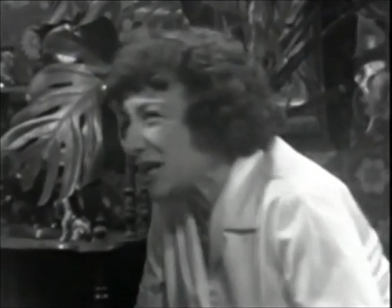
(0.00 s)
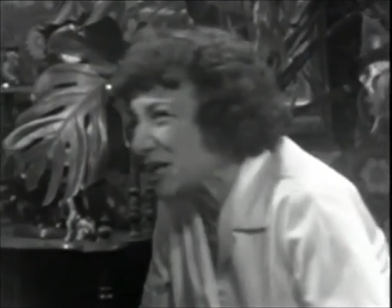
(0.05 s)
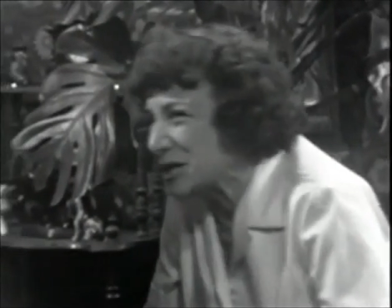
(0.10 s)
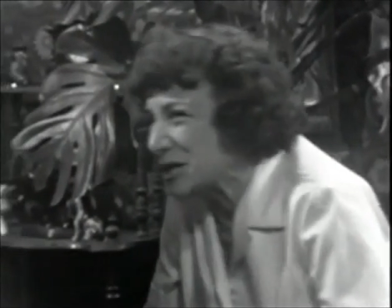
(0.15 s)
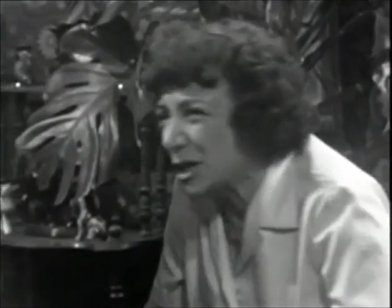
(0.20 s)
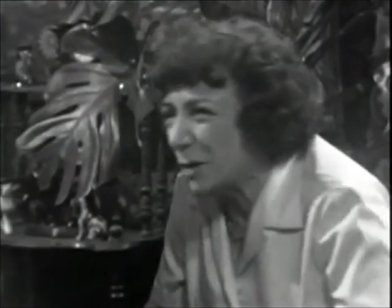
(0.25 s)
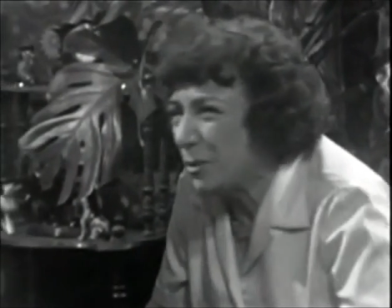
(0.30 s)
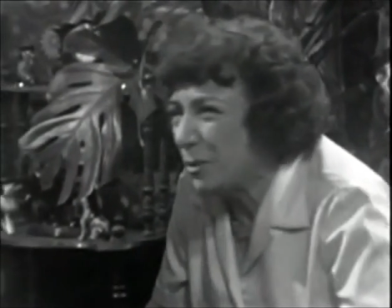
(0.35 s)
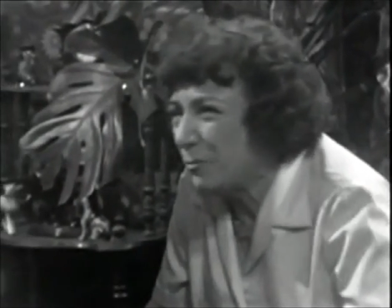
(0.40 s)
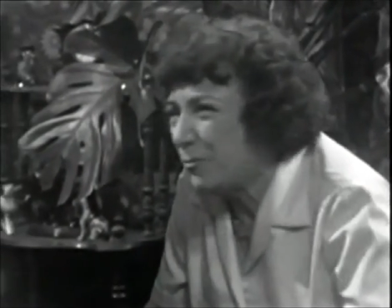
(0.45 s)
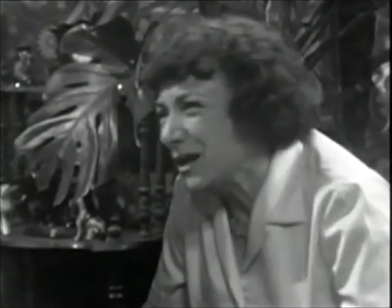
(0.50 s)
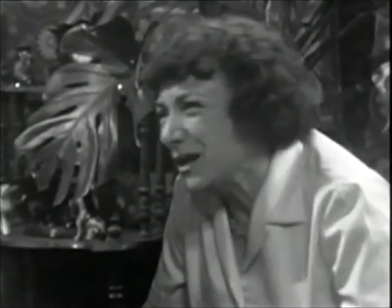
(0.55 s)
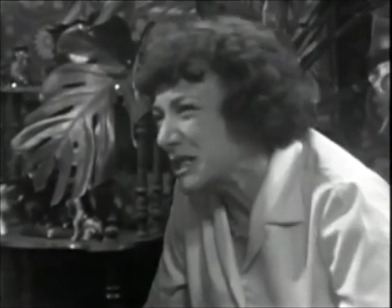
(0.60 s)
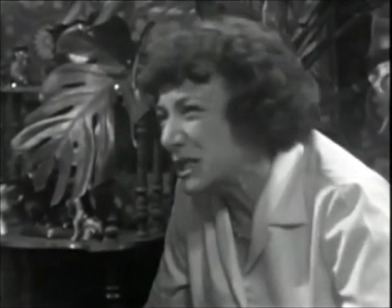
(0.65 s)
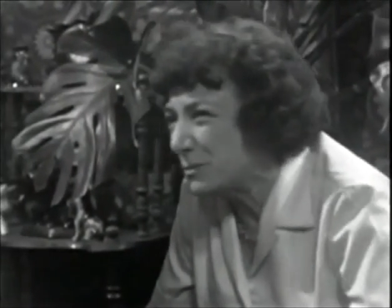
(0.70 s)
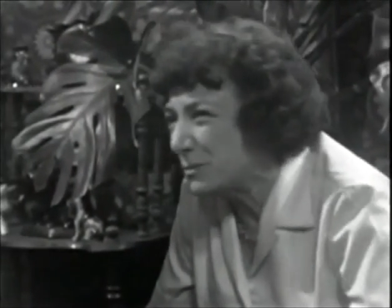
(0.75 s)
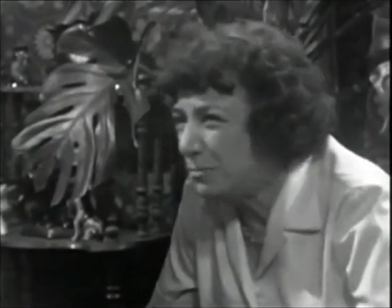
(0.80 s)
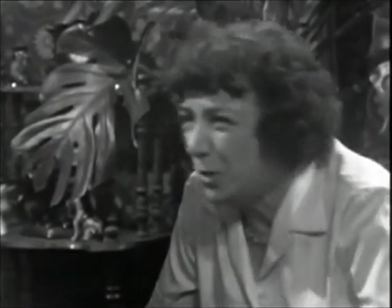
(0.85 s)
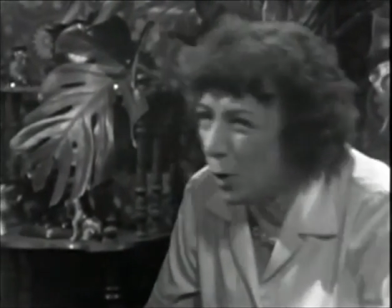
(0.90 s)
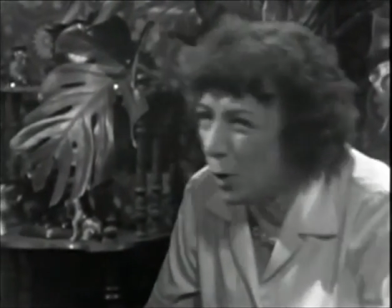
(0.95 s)
a
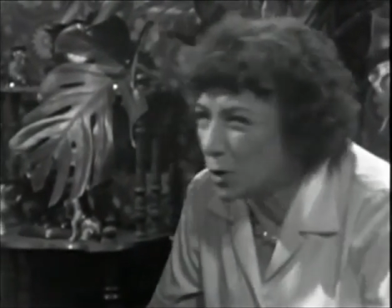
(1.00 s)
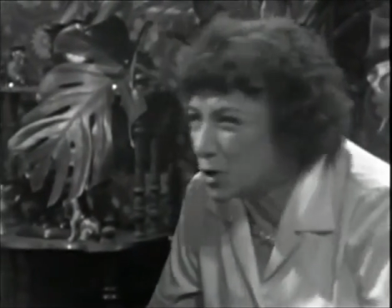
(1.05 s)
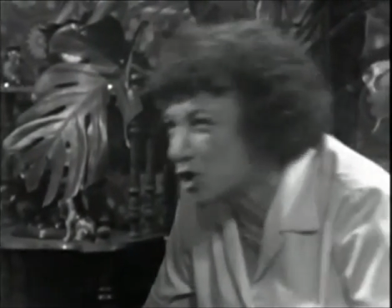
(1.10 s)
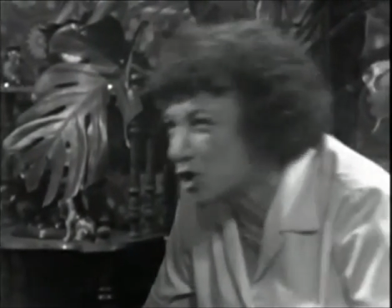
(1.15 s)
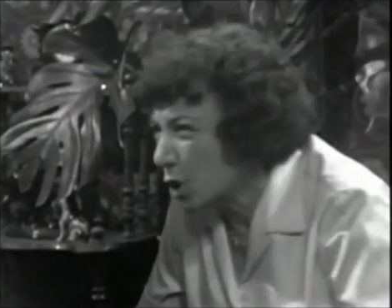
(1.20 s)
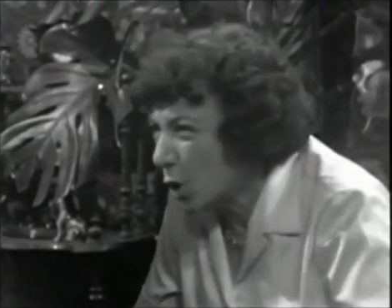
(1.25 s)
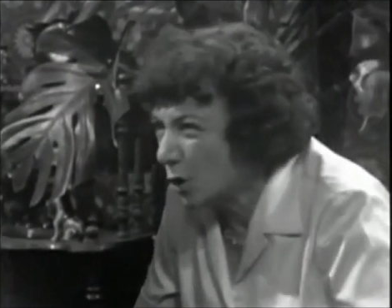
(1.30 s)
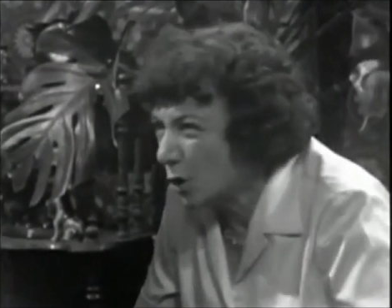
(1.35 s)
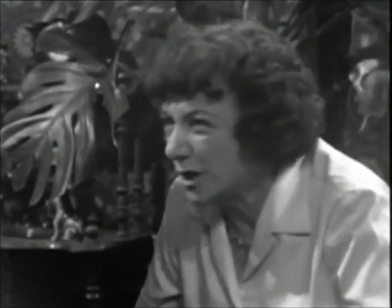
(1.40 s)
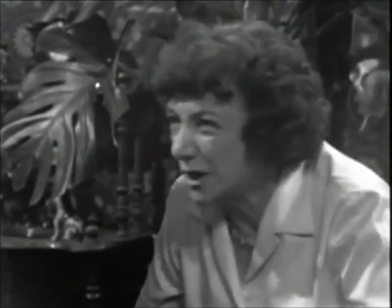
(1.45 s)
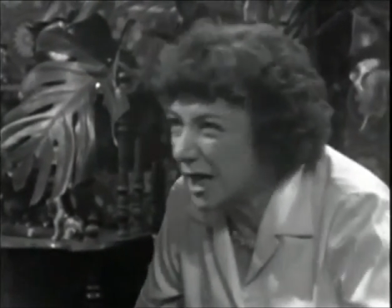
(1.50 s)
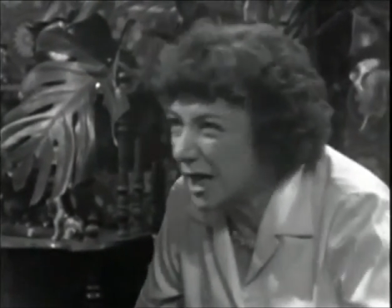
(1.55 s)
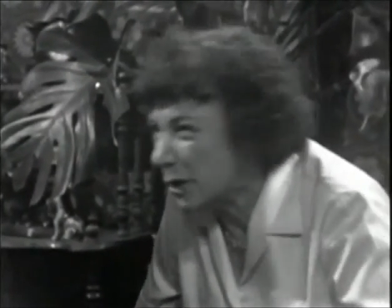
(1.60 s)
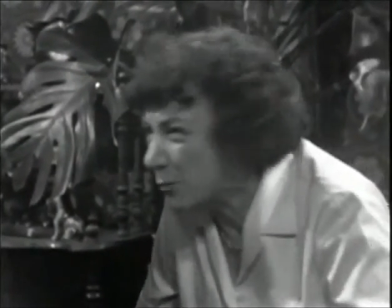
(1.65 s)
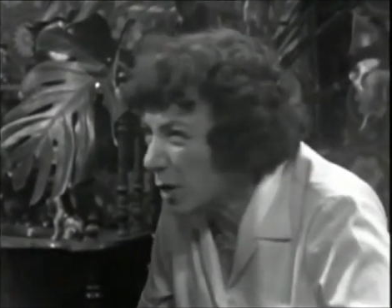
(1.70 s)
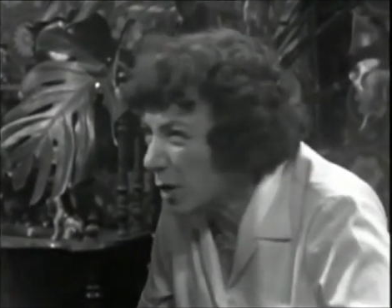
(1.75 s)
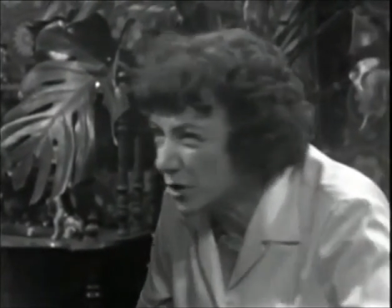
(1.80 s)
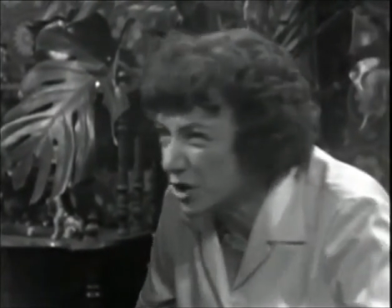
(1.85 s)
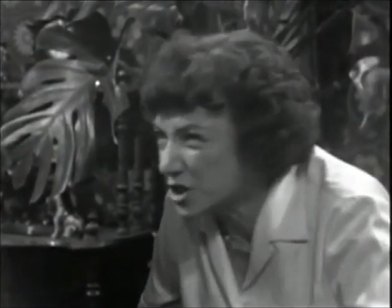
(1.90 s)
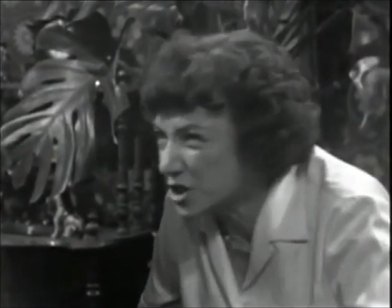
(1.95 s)
double-breasted bowl of chalk and get
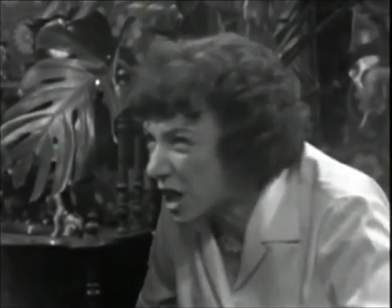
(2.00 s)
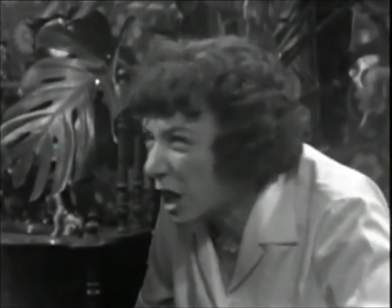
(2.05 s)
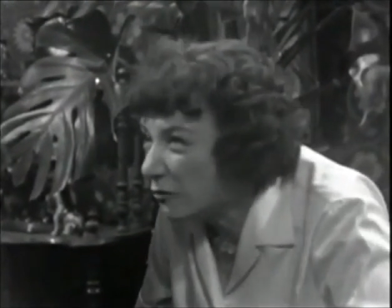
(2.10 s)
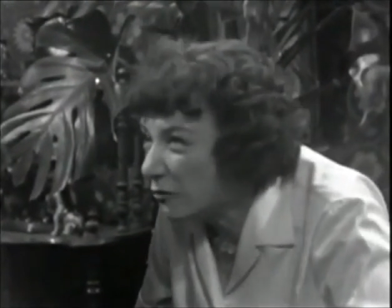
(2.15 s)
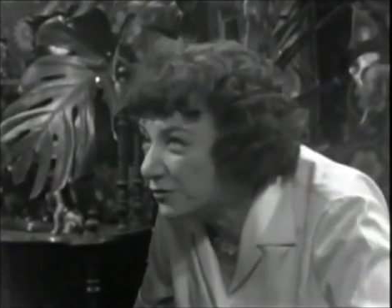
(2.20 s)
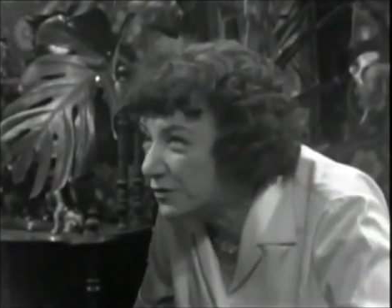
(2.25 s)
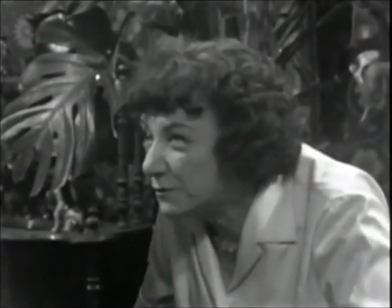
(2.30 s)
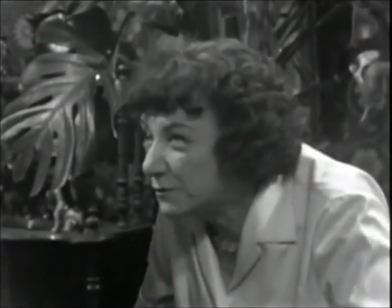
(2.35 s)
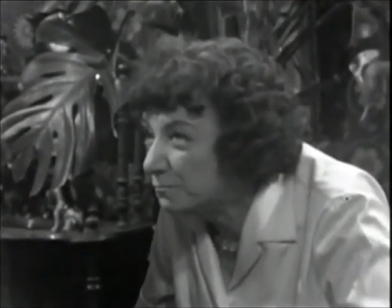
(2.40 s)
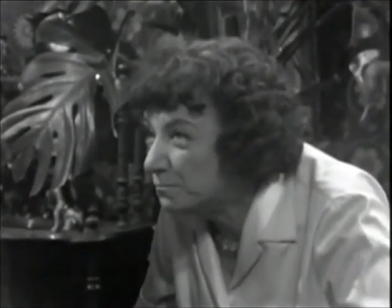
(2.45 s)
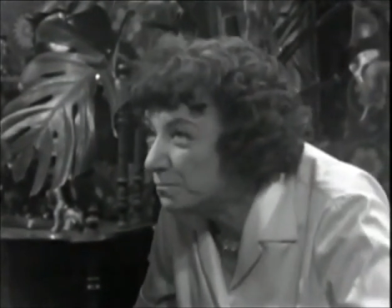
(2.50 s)
one yourself.